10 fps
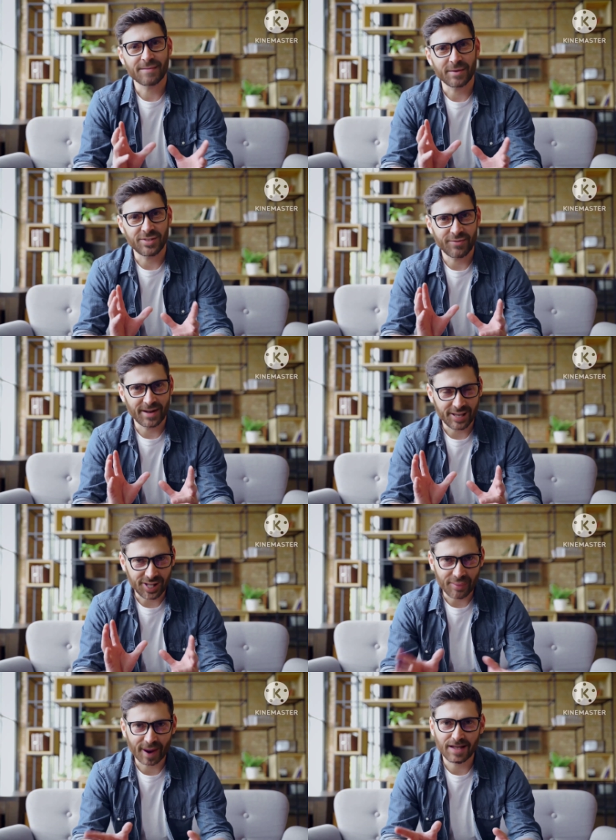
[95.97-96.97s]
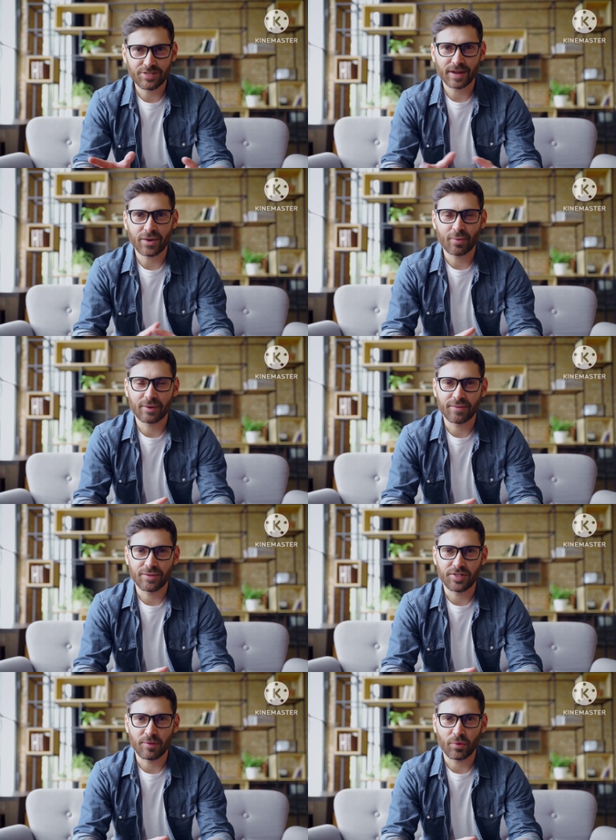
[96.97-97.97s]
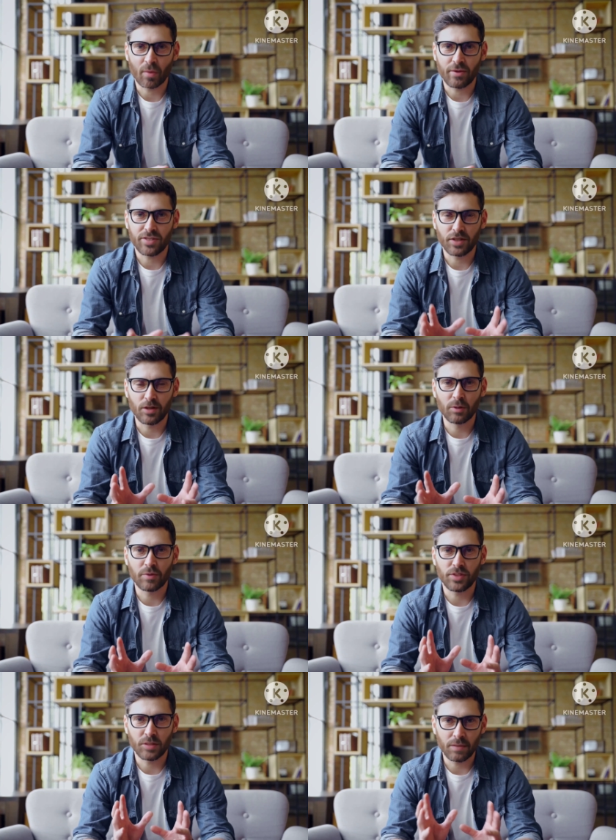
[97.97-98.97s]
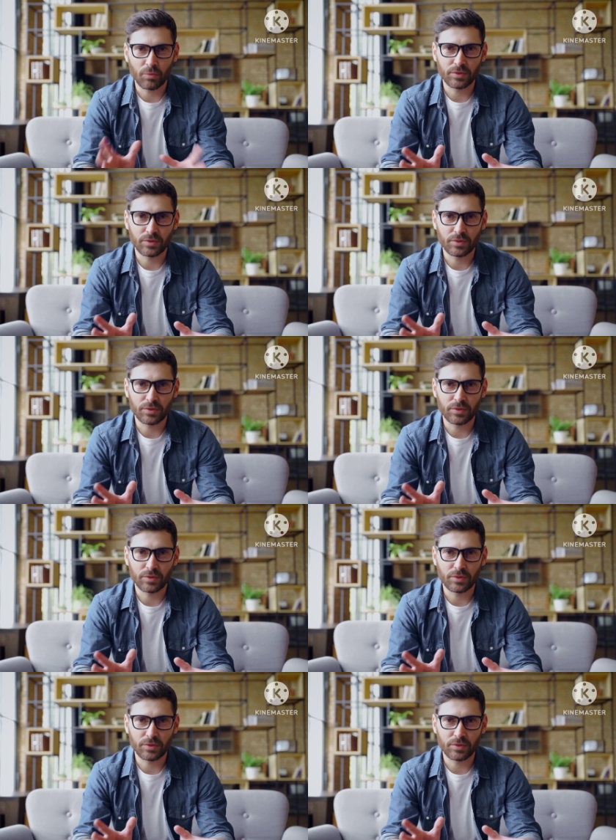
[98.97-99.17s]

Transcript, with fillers: This phase can last anywhere from several months to years,